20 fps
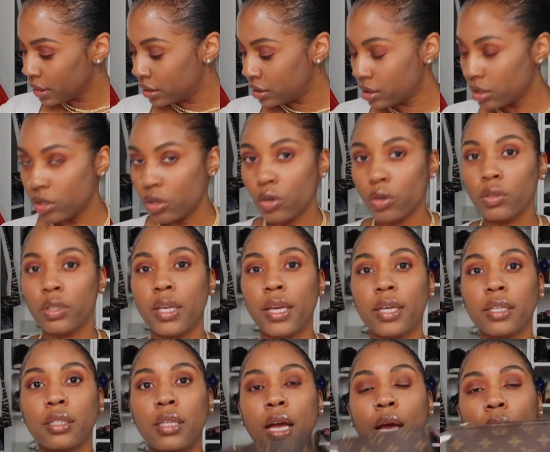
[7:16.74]
So
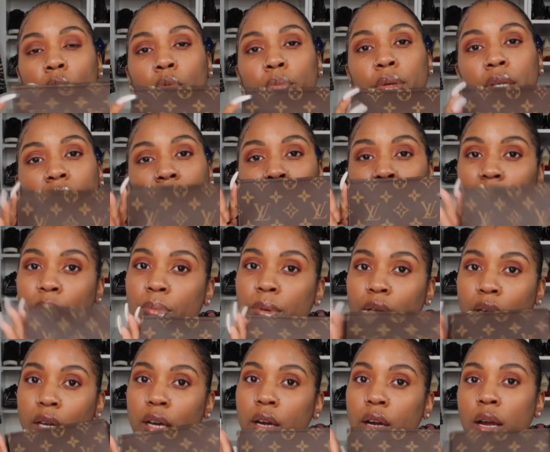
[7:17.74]
yes, I will be
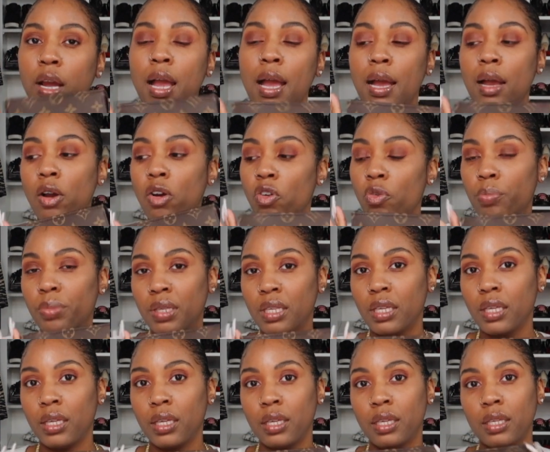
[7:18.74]
keeping her out
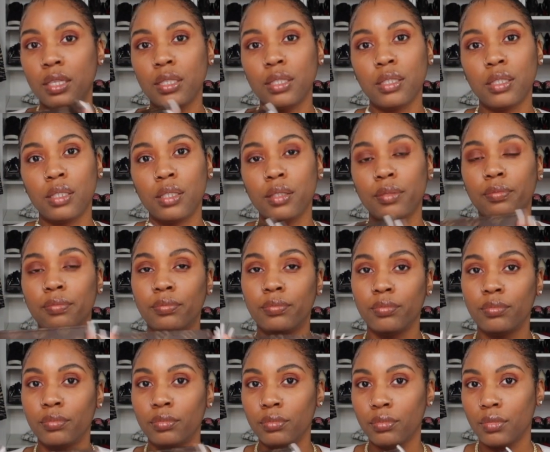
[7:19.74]
because
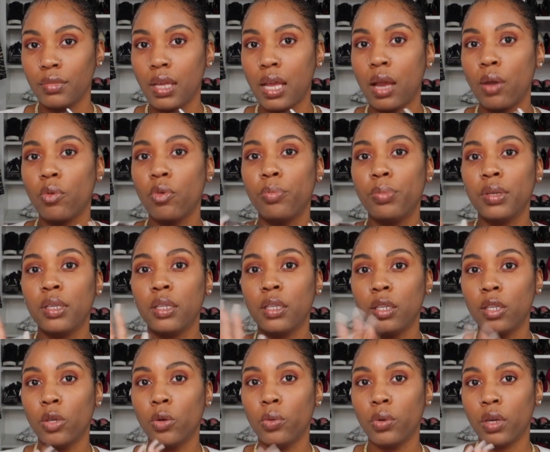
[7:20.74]
I will be
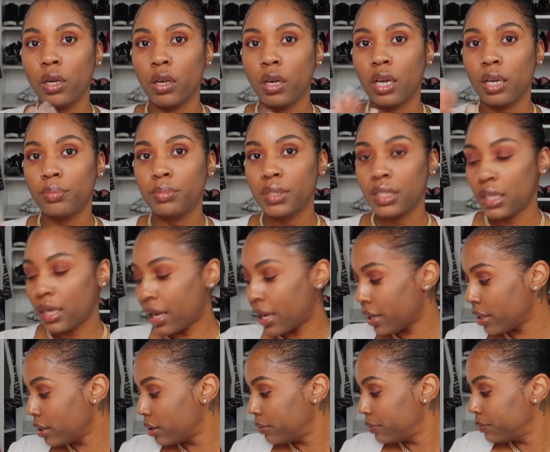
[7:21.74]
loading her up
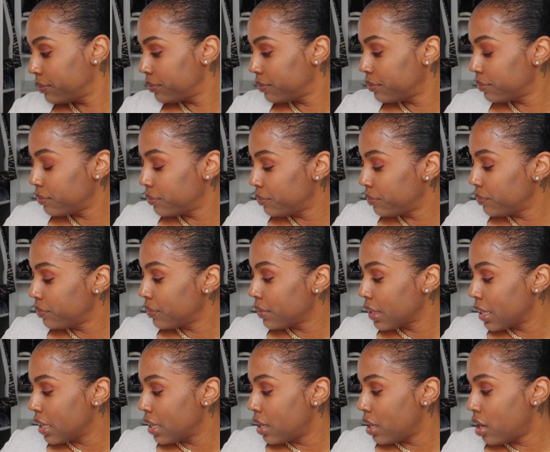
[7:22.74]
tonight.
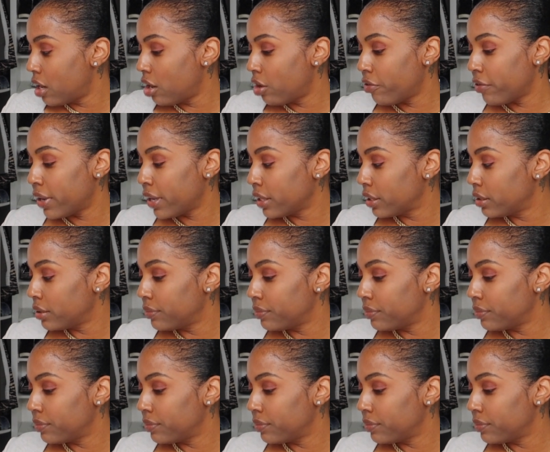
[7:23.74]
All right.